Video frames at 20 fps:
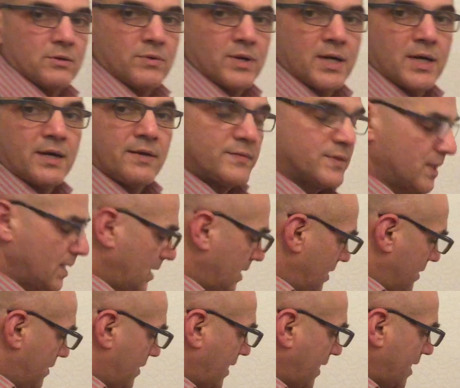arrived.
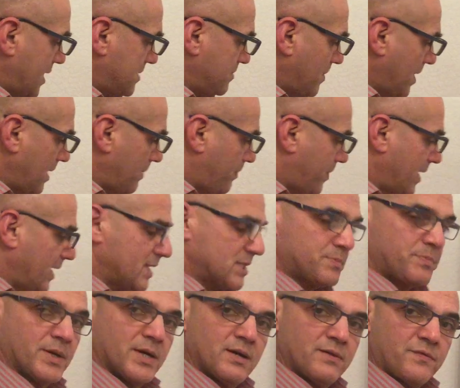There's my
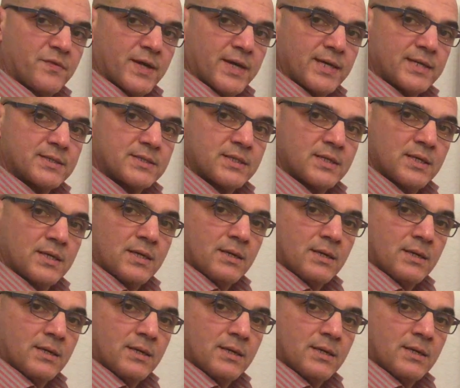past perfect,